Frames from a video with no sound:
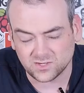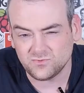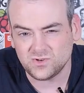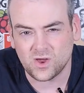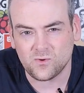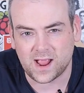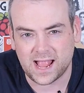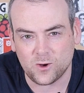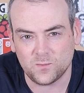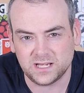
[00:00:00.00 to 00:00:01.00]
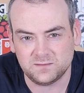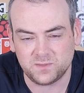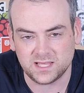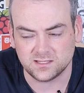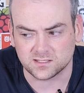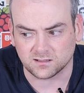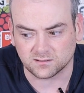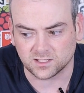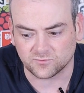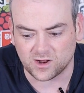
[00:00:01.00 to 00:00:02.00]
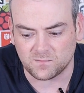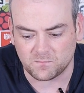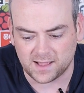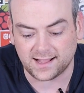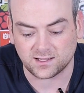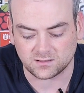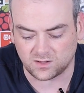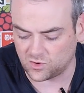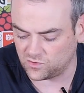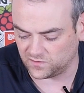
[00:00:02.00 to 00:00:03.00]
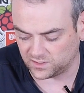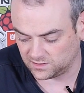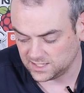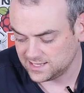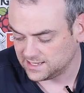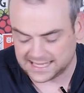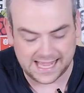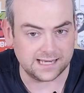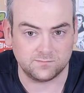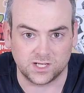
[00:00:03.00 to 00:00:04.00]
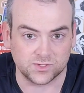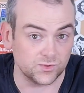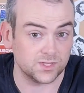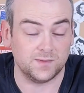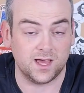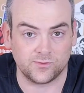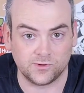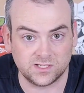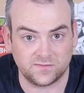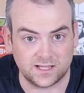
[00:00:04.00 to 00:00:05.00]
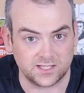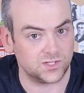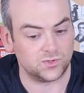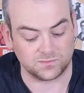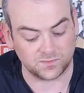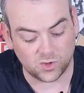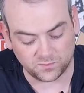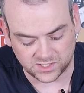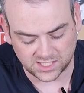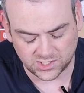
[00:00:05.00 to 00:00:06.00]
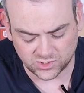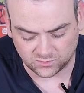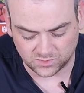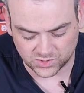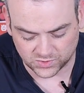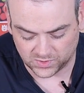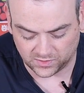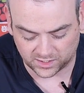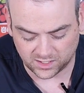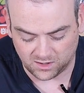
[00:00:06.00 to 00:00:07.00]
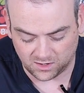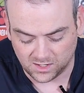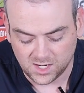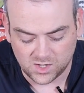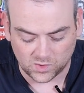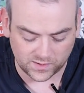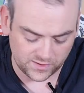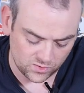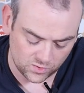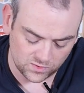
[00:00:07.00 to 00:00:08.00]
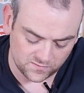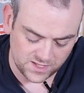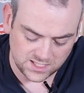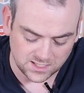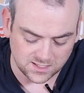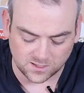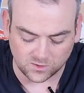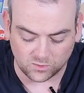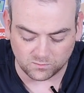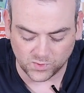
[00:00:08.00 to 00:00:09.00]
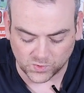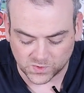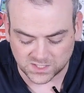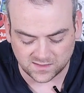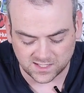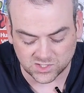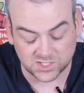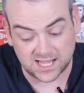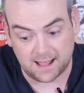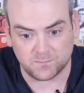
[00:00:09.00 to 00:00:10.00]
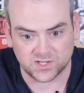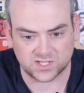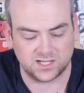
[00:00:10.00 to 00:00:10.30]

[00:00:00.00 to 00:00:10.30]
don't know how many pins are going to run back over CAN bus or some other interface to some computational module on the car, or whether all of this is done on board and there's just a CAN bus